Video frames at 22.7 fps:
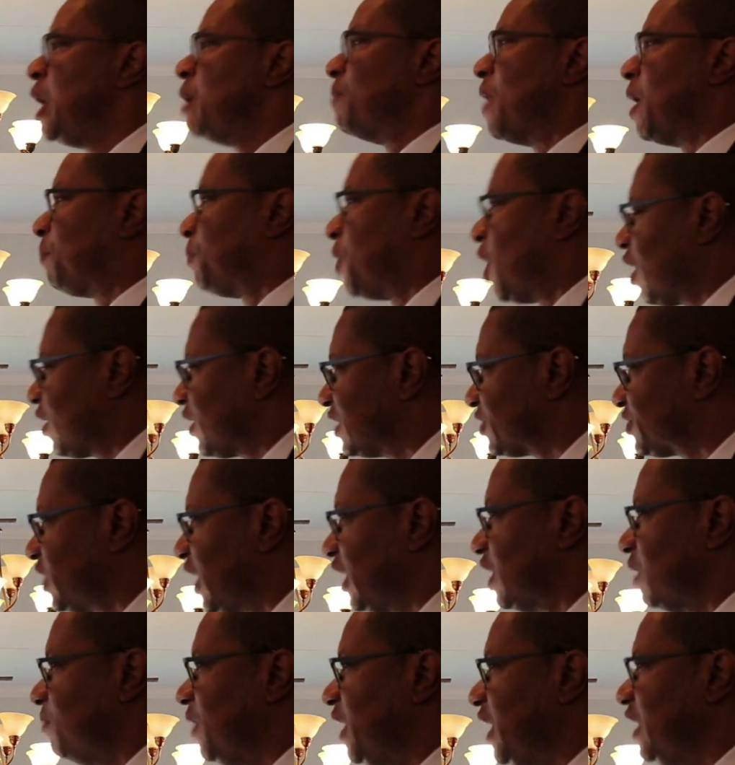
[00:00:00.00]
my partner
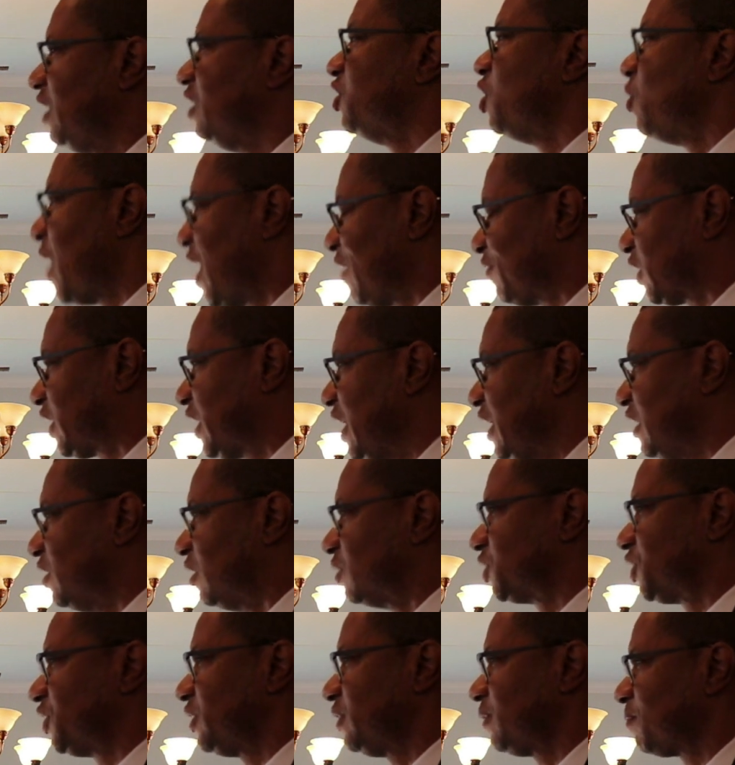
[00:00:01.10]
said to me, you have the key,
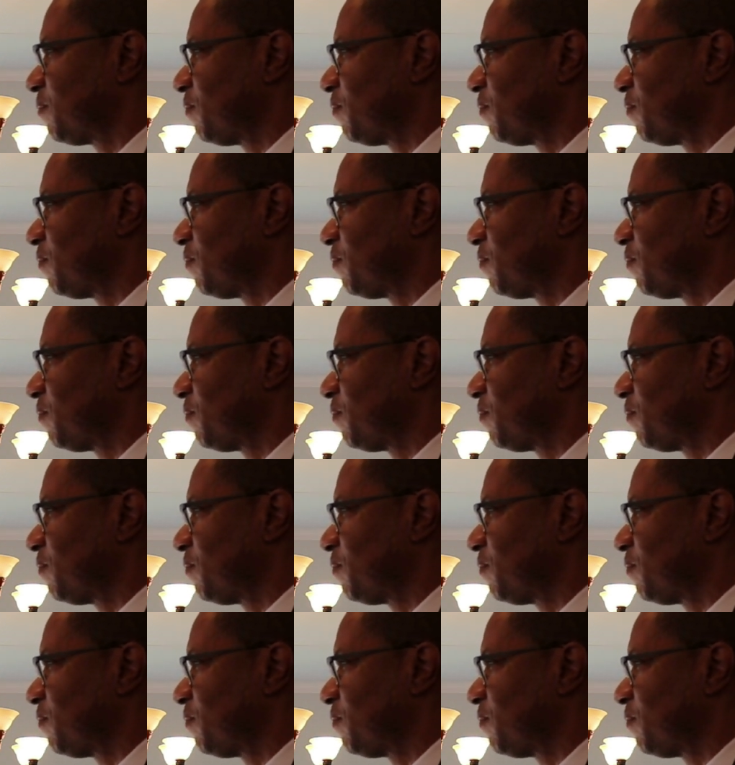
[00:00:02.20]
don't you?